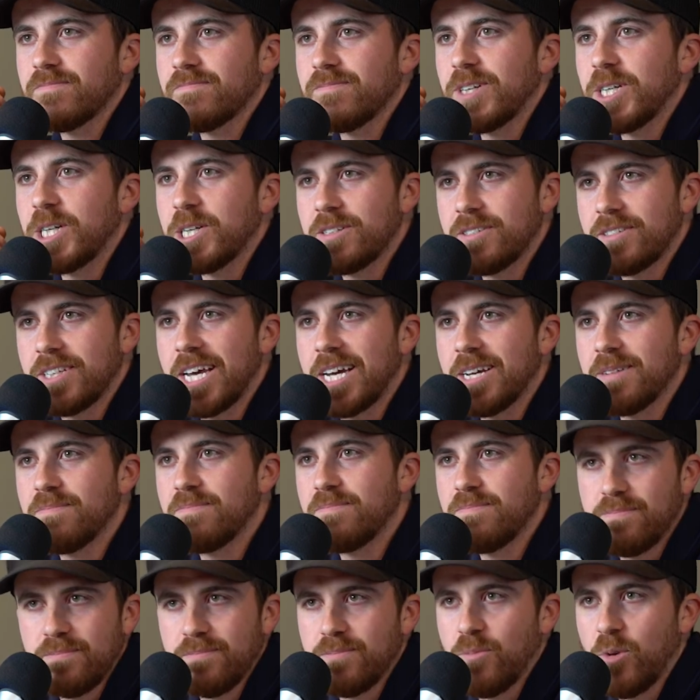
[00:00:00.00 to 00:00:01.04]
You just
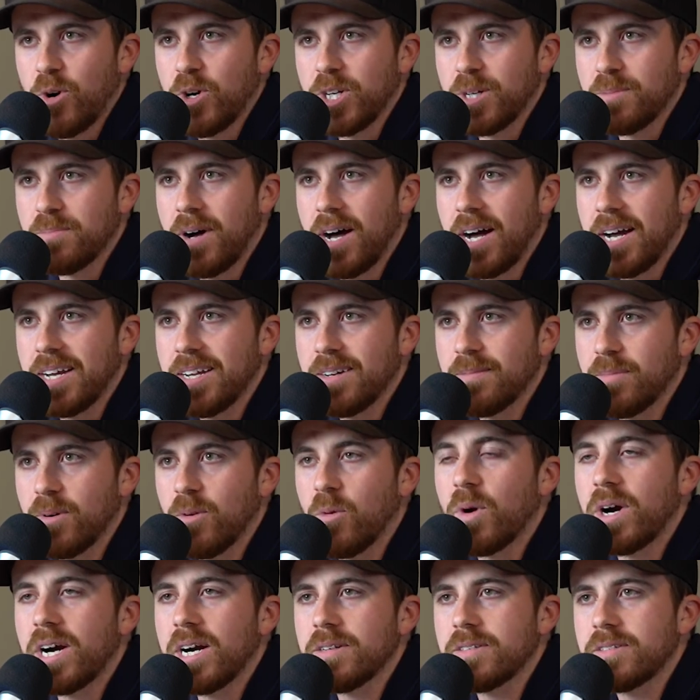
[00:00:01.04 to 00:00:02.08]
said where you can buy it,
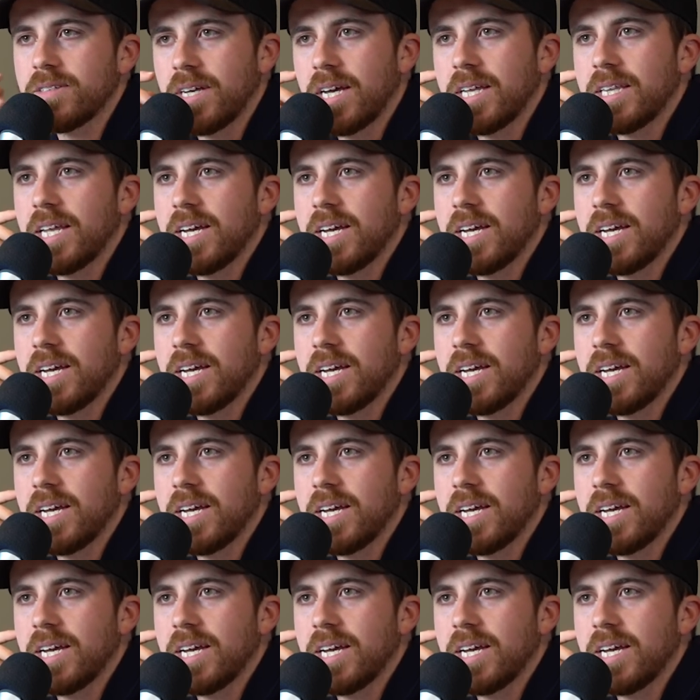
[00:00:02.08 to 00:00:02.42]
but where else can